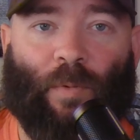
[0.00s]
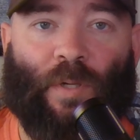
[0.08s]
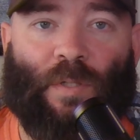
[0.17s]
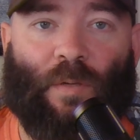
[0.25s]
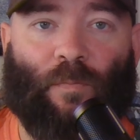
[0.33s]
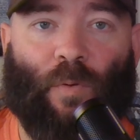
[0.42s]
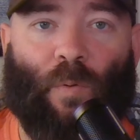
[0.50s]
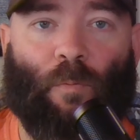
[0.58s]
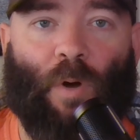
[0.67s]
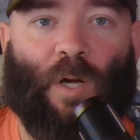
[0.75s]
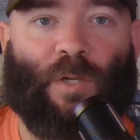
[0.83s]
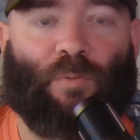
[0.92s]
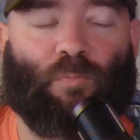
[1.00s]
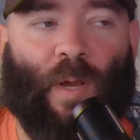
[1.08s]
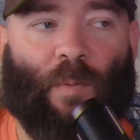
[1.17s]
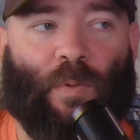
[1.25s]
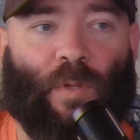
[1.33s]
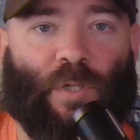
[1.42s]
Because if you watch
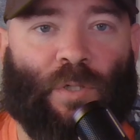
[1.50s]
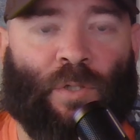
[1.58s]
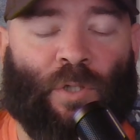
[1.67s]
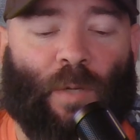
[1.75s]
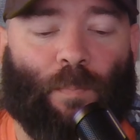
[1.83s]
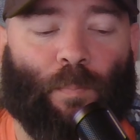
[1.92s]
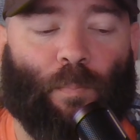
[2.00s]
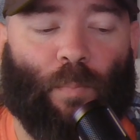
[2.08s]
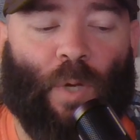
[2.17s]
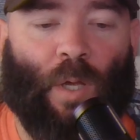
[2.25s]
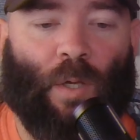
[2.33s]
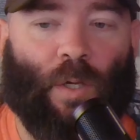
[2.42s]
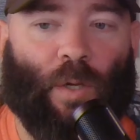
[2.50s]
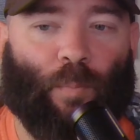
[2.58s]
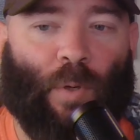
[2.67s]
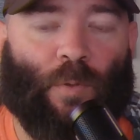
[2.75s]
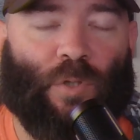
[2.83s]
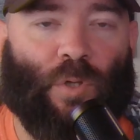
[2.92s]
right when the ship
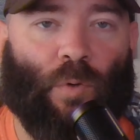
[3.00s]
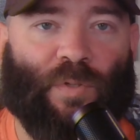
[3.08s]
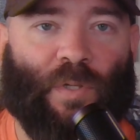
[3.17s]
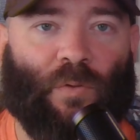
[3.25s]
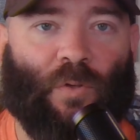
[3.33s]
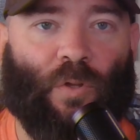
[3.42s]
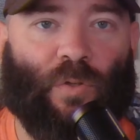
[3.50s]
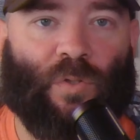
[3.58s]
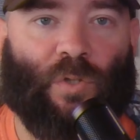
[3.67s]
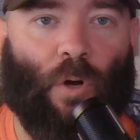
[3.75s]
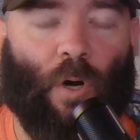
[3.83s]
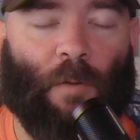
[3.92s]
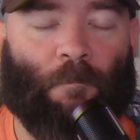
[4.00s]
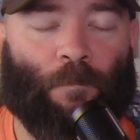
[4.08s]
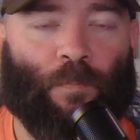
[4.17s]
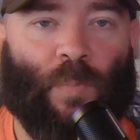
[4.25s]
pretty much goes into the star,